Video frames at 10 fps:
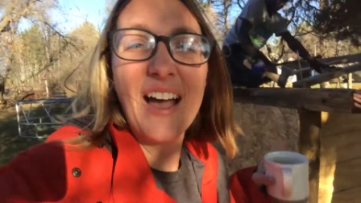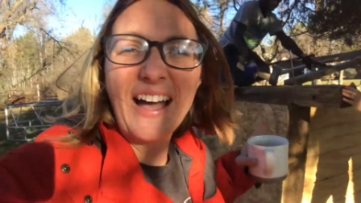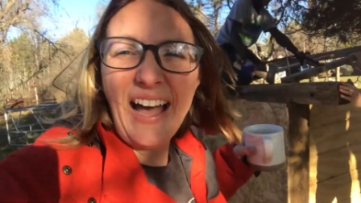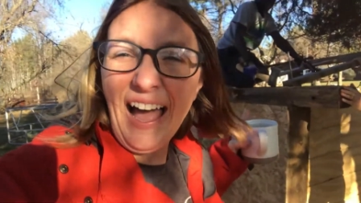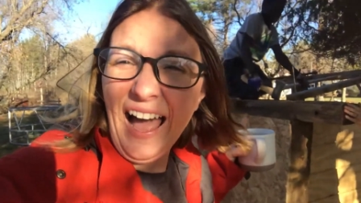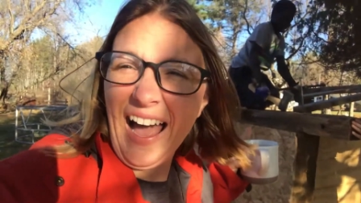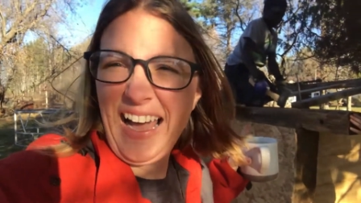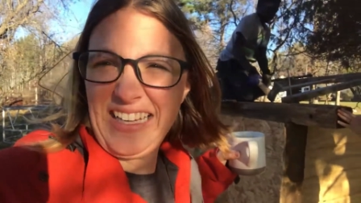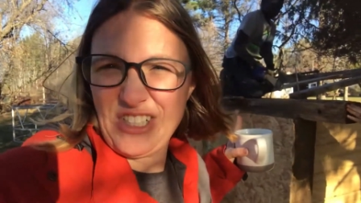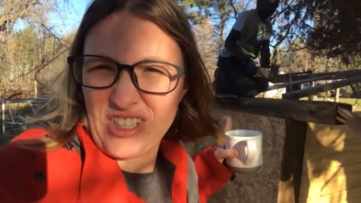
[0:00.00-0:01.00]
Bigger one?
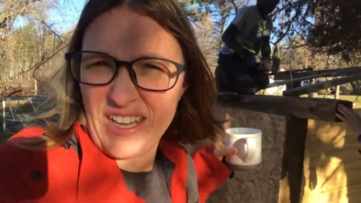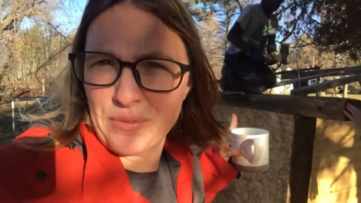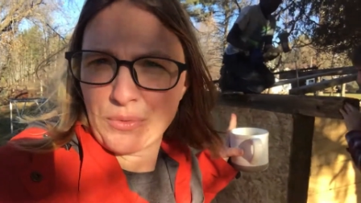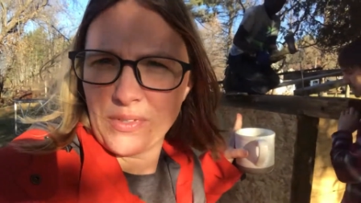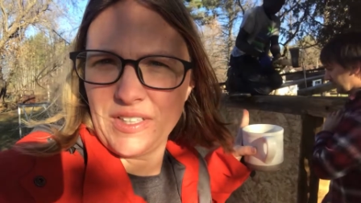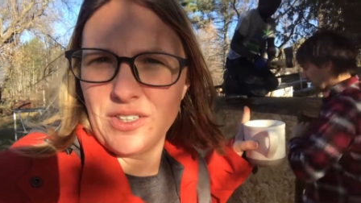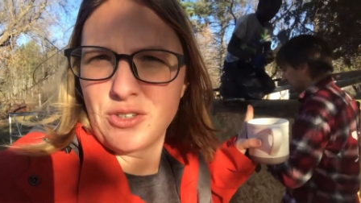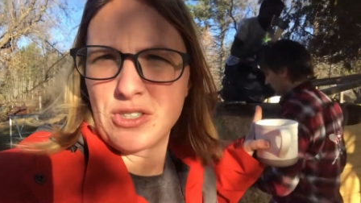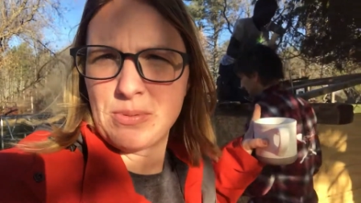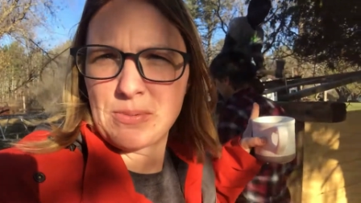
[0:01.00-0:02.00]
I just thought of a really good
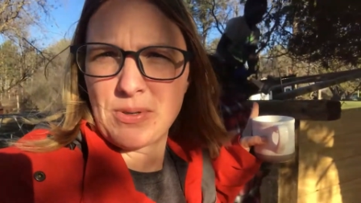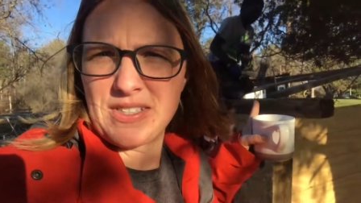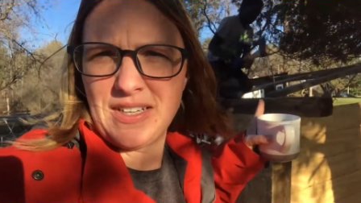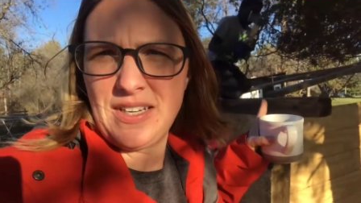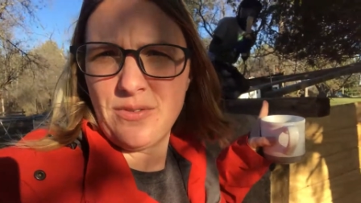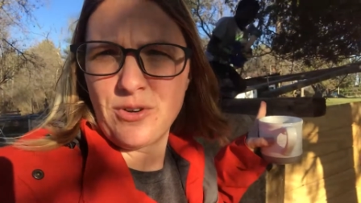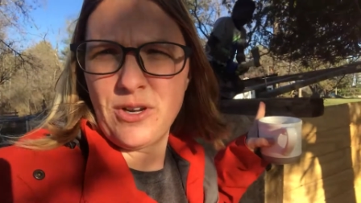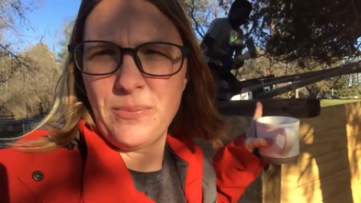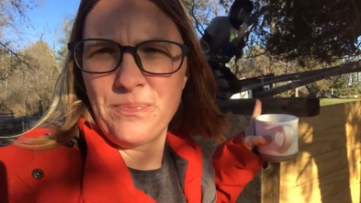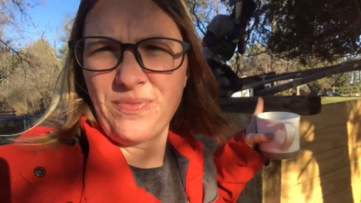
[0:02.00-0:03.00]
Christmas present idea for
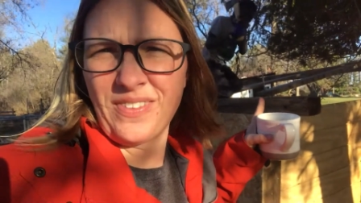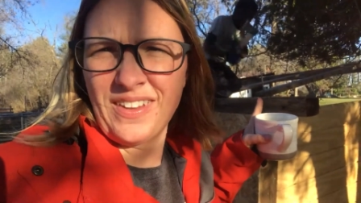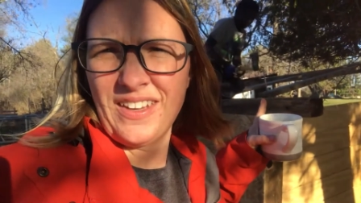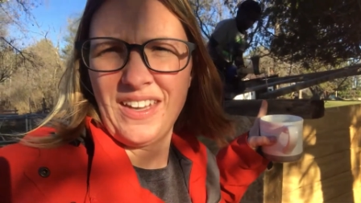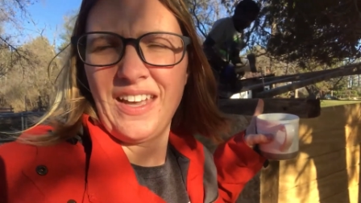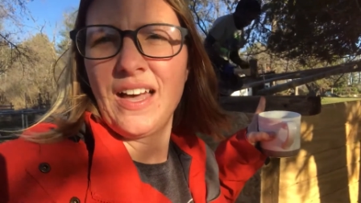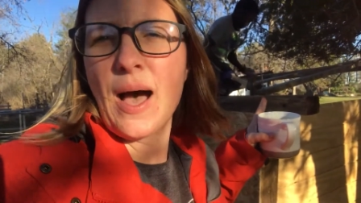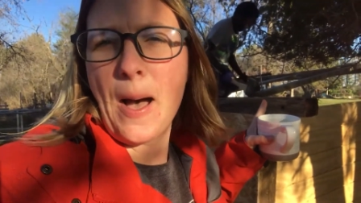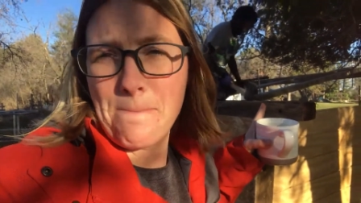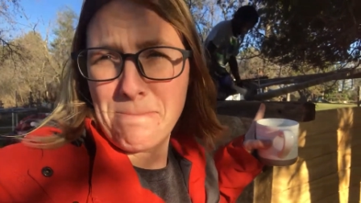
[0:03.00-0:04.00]
him.
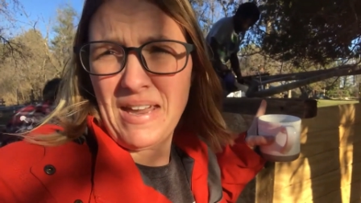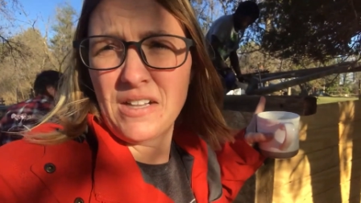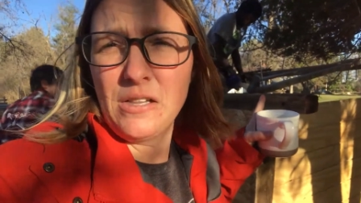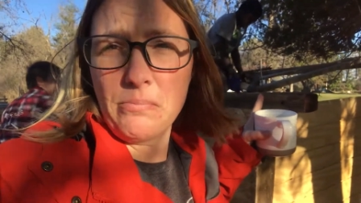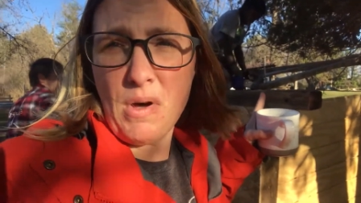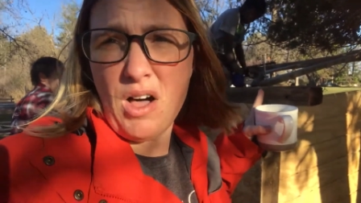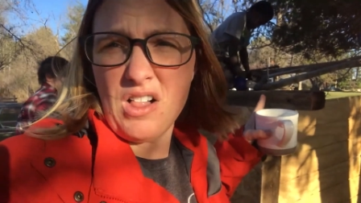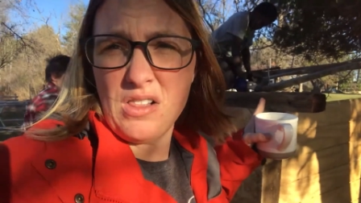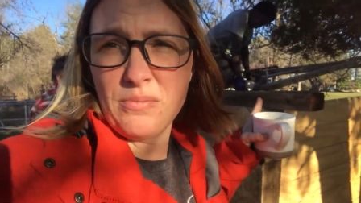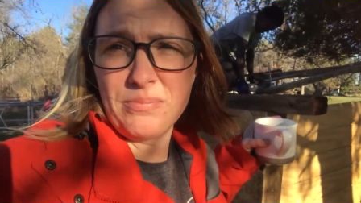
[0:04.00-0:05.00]
A metal
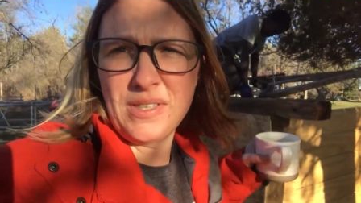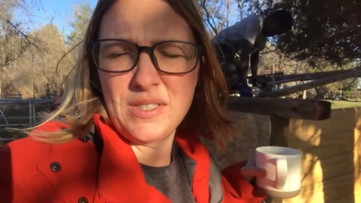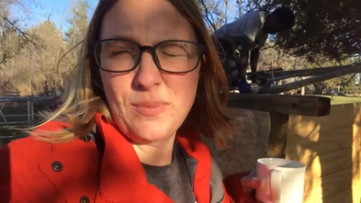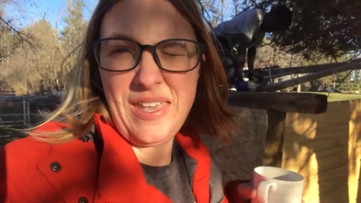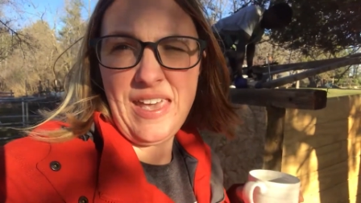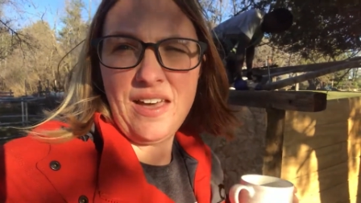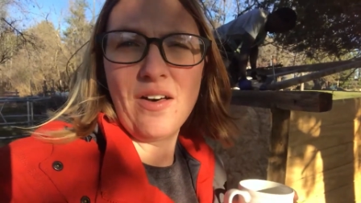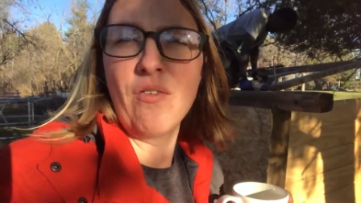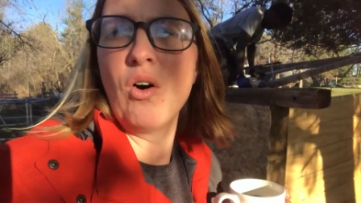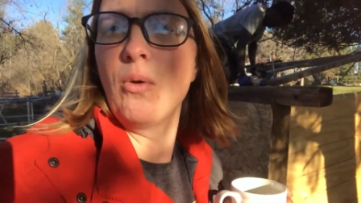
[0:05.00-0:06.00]
mall, because we
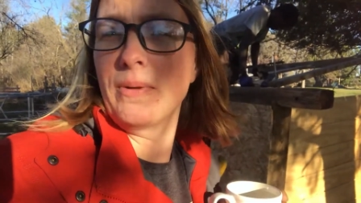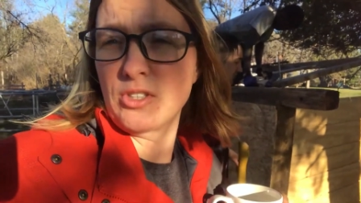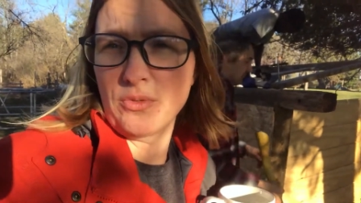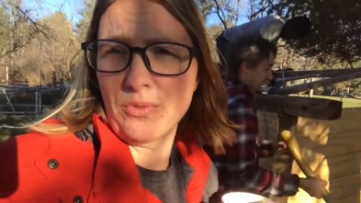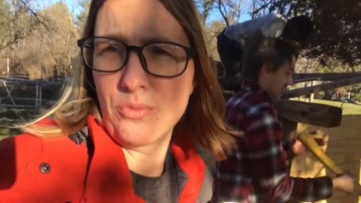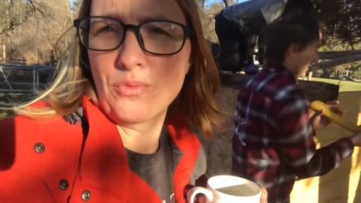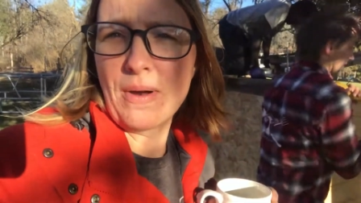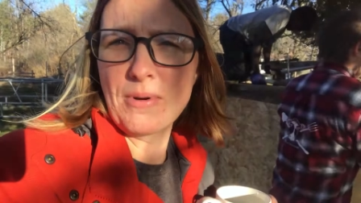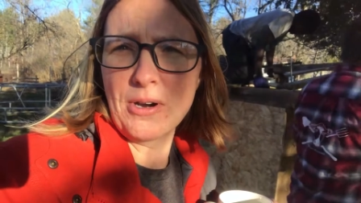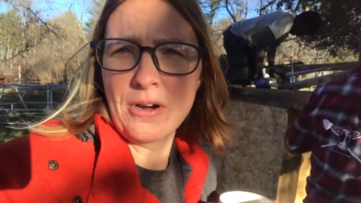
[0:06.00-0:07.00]
have a whole bunch of
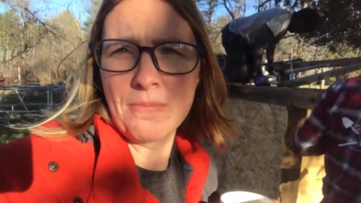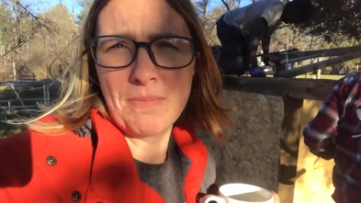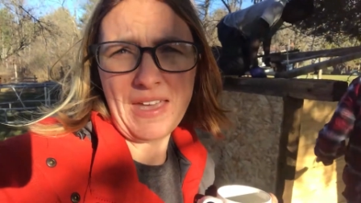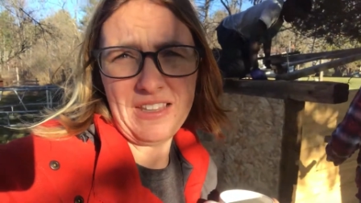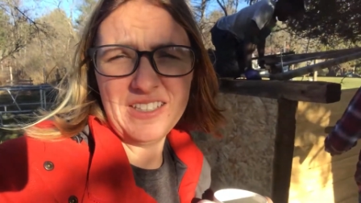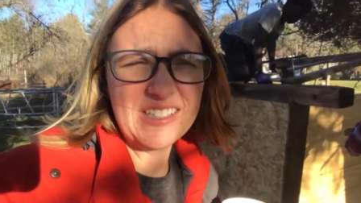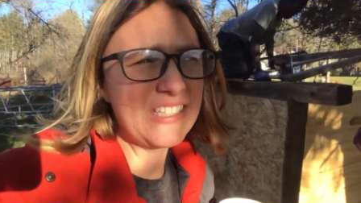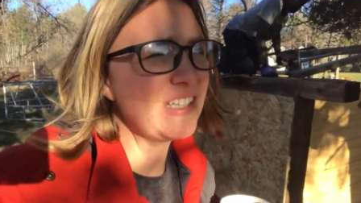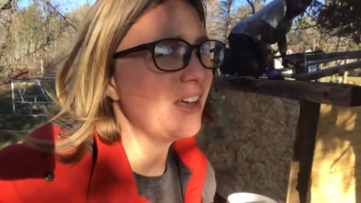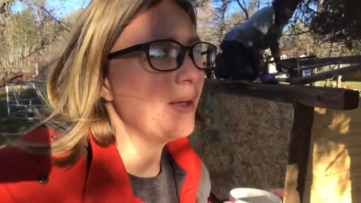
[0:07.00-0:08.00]
rubber
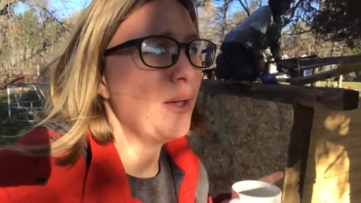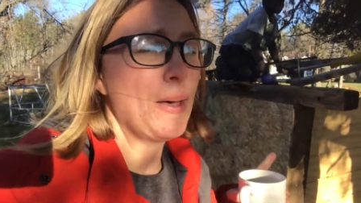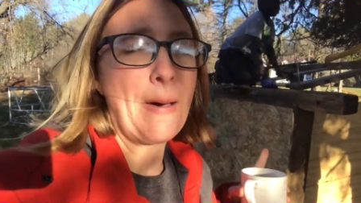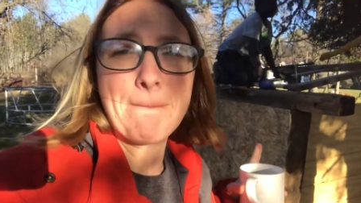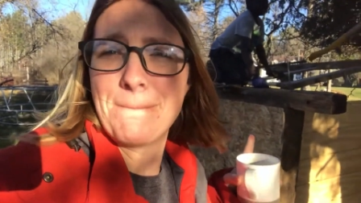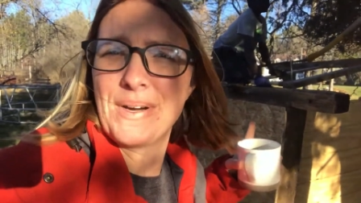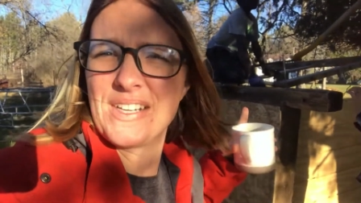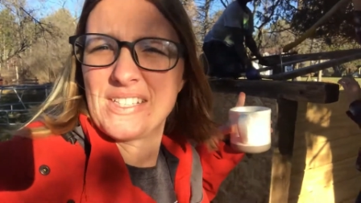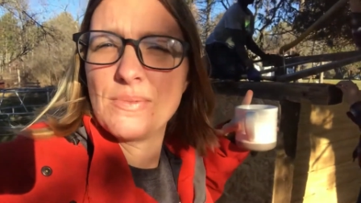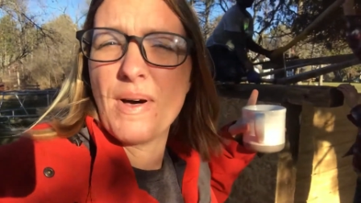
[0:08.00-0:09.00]
mallets but
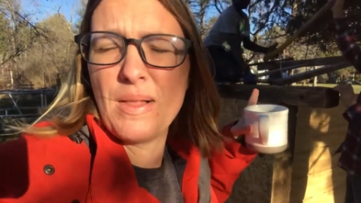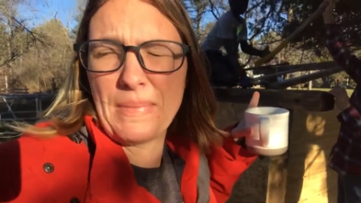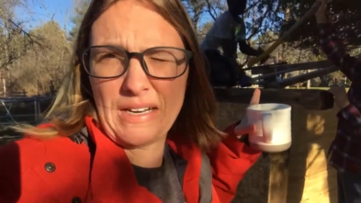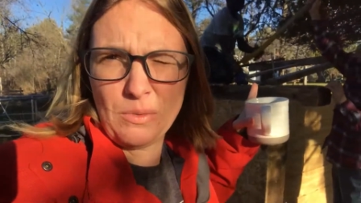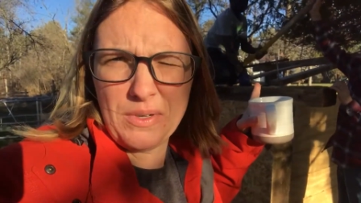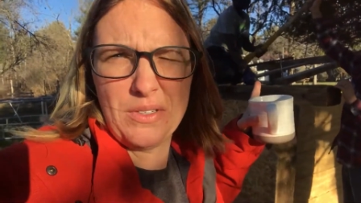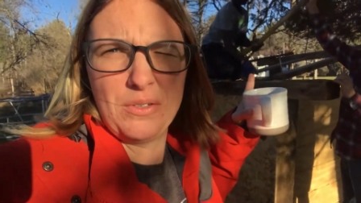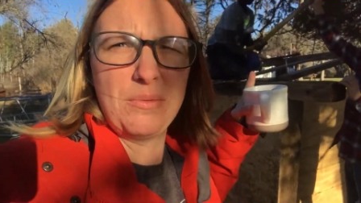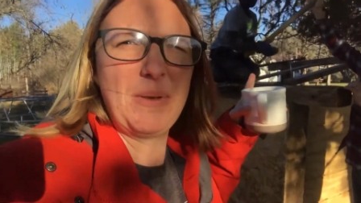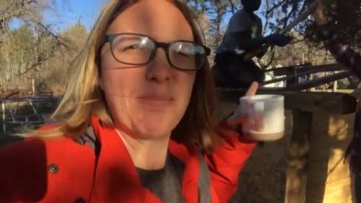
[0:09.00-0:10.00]
a small metal one
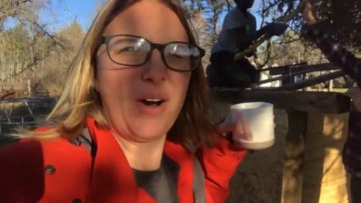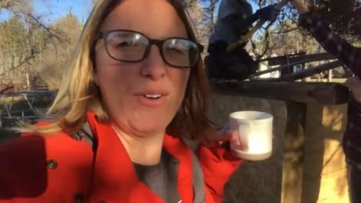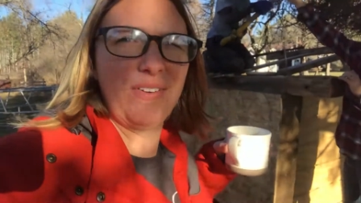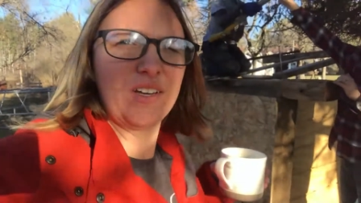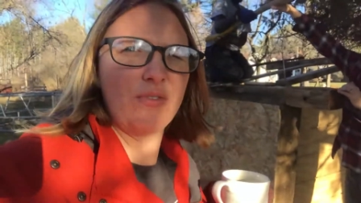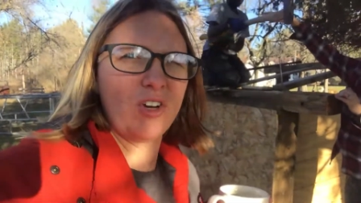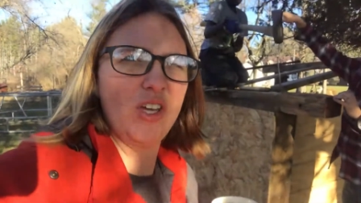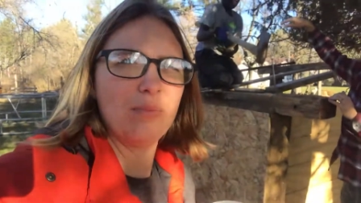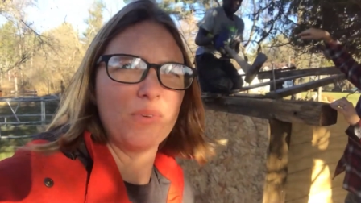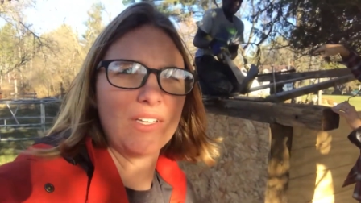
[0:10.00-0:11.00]
would be perfect for
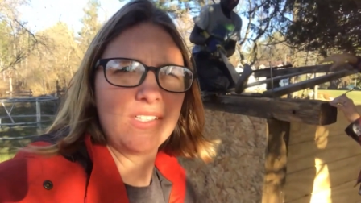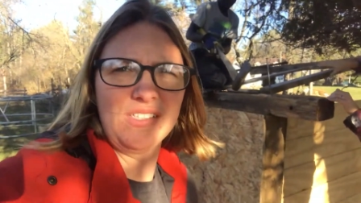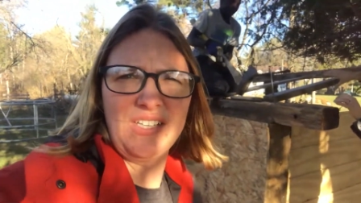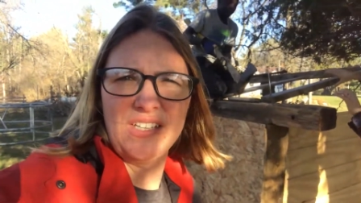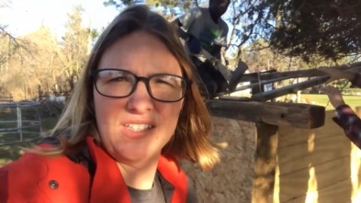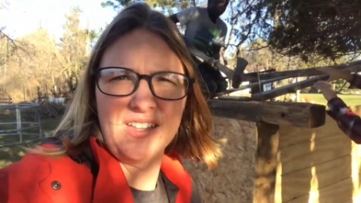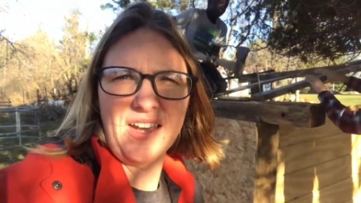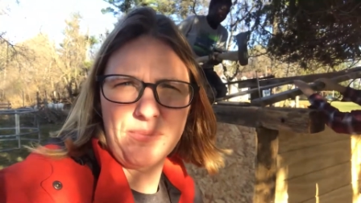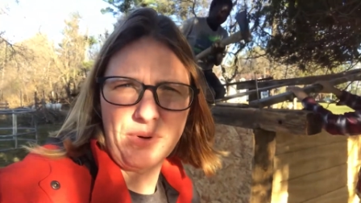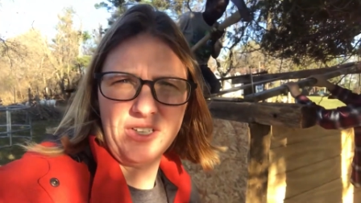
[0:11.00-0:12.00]
him because he does a lot
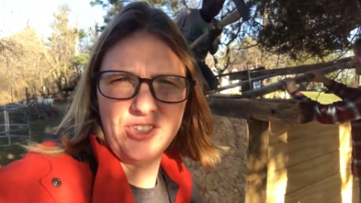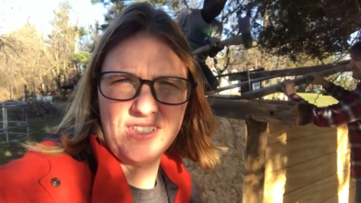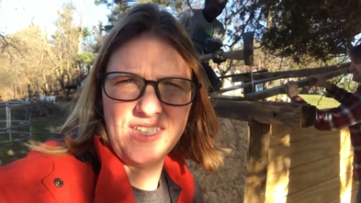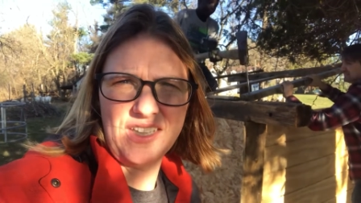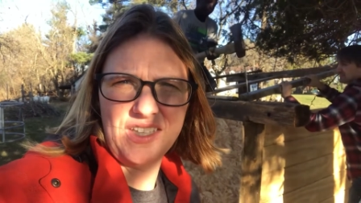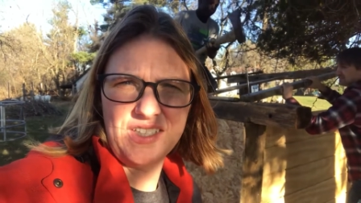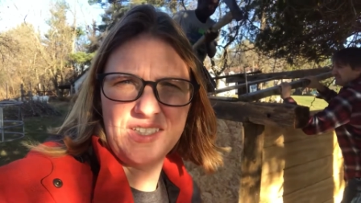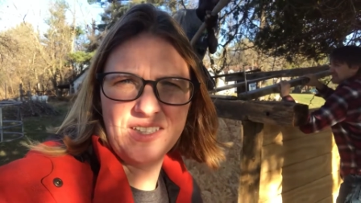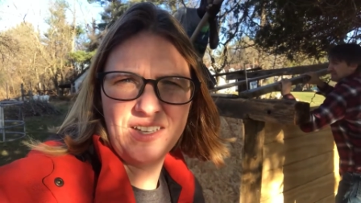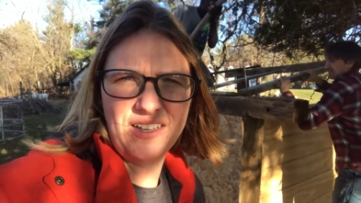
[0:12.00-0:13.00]
of projects like this.